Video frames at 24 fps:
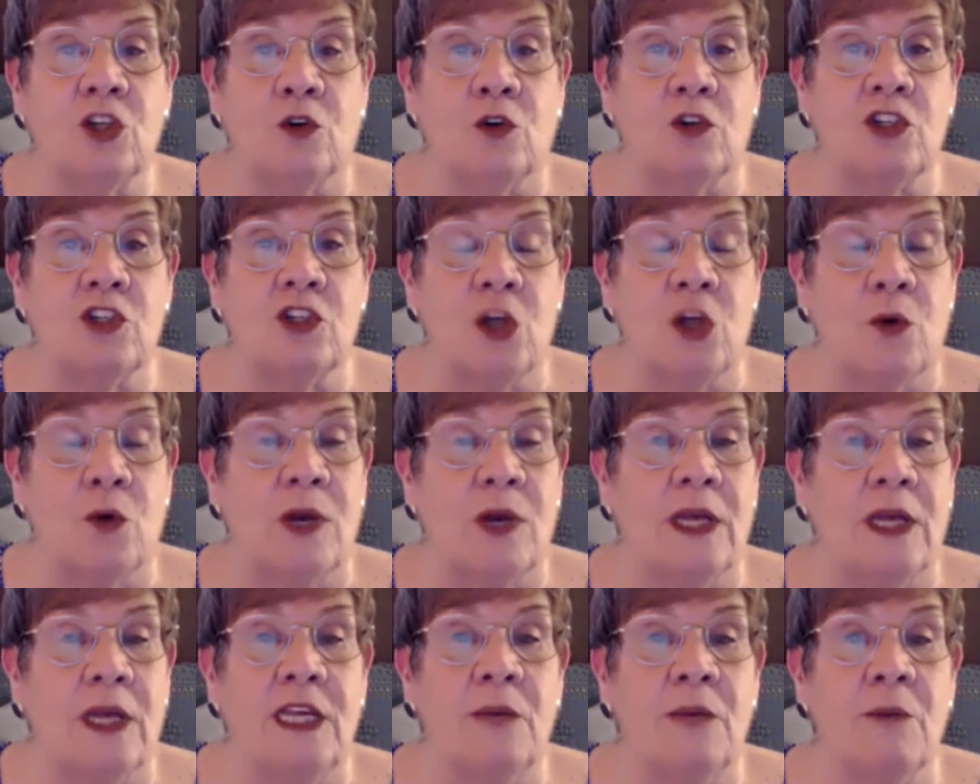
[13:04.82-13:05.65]
or show
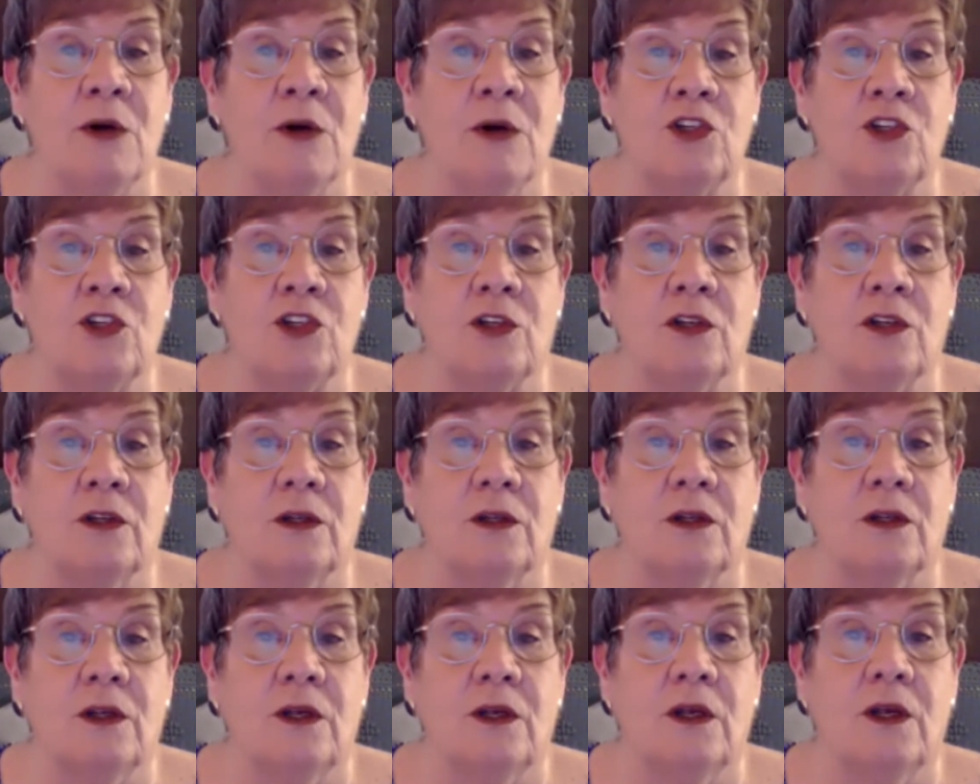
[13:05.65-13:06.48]
any emotion
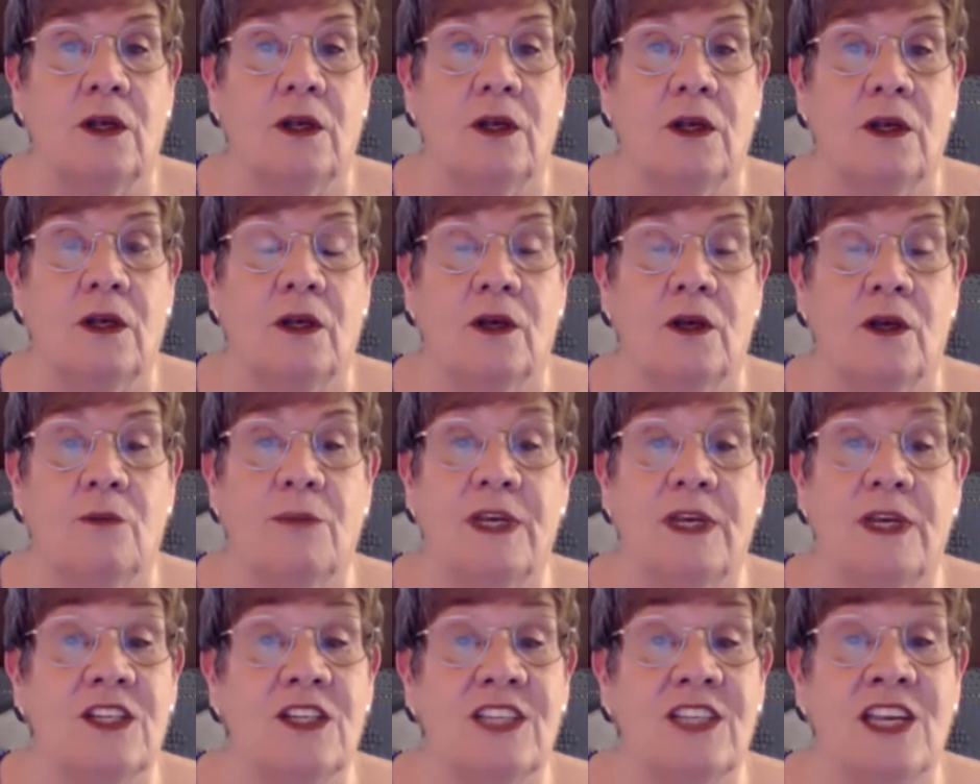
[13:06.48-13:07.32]

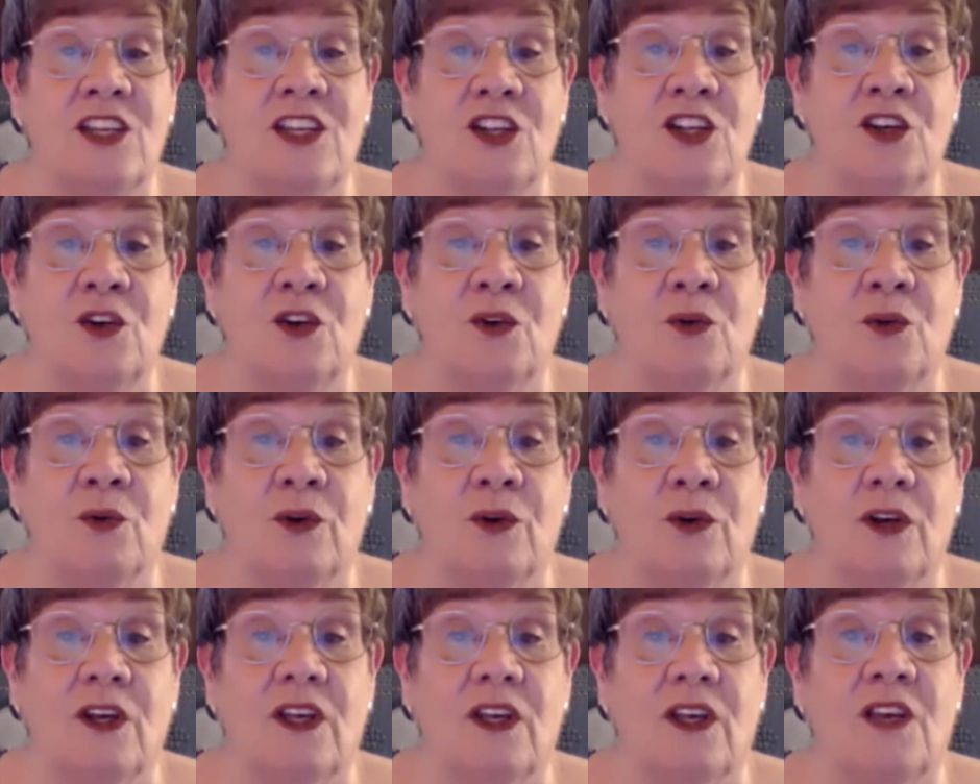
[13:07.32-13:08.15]
because they knew
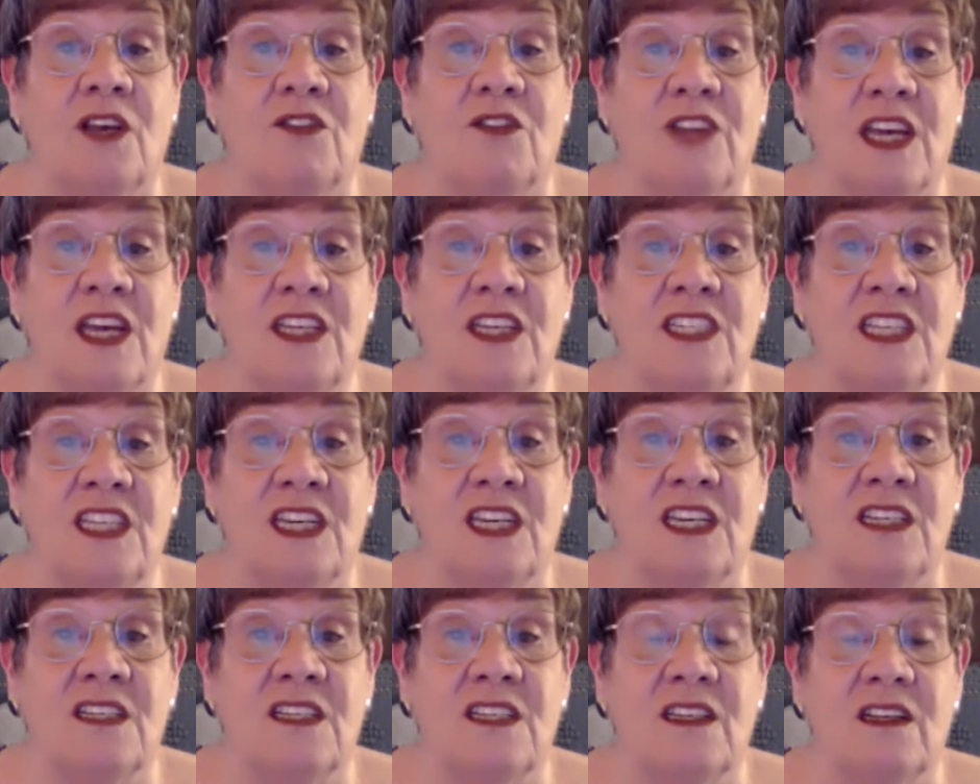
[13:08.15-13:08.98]
if they
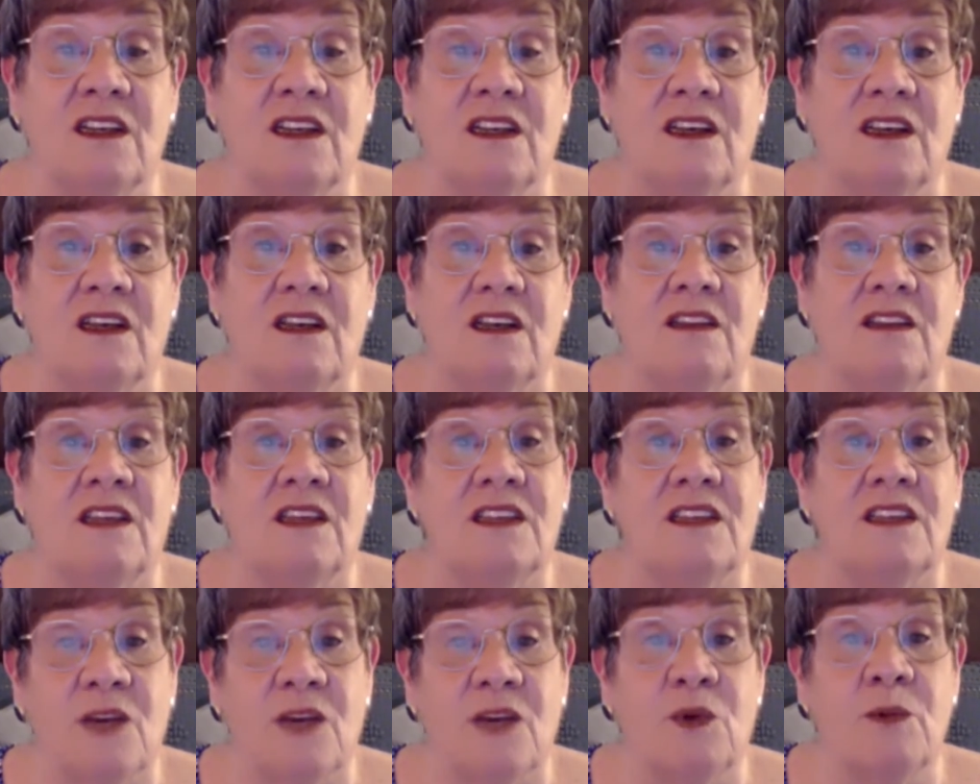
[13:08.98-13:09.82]
did,
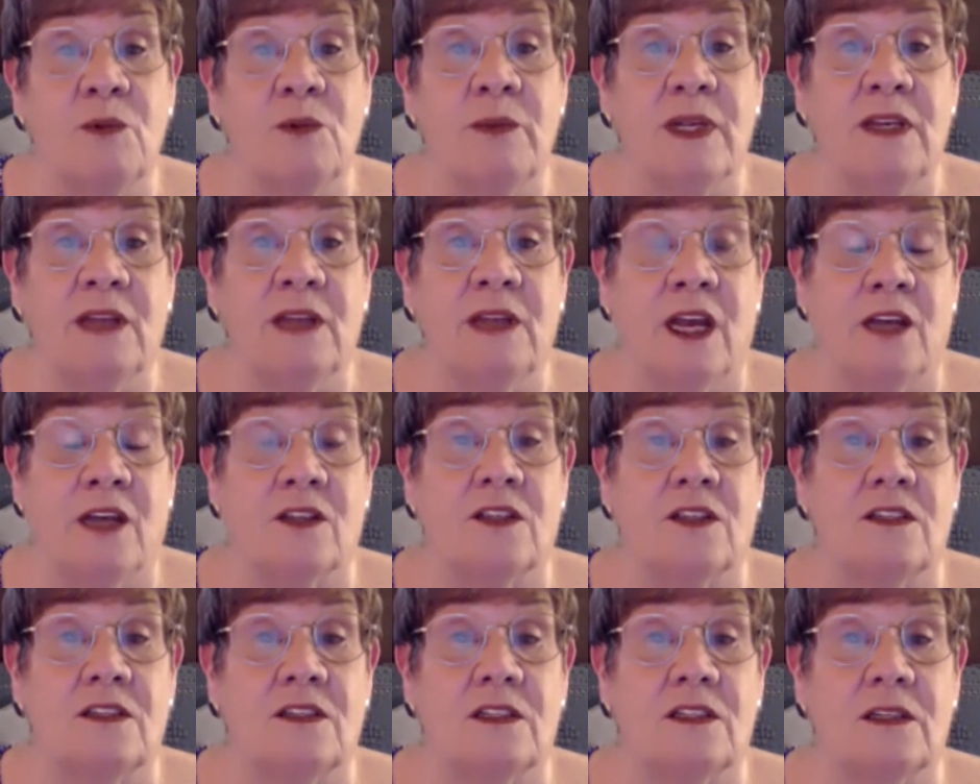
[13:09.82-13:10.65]
that they would be
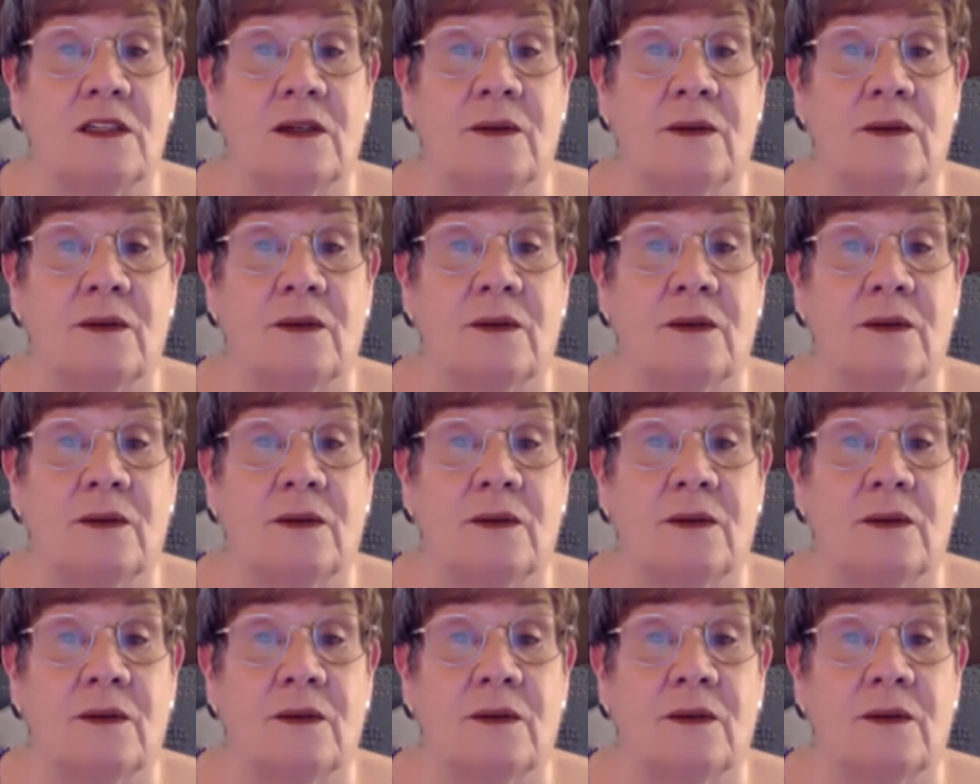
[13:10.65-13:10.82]
next.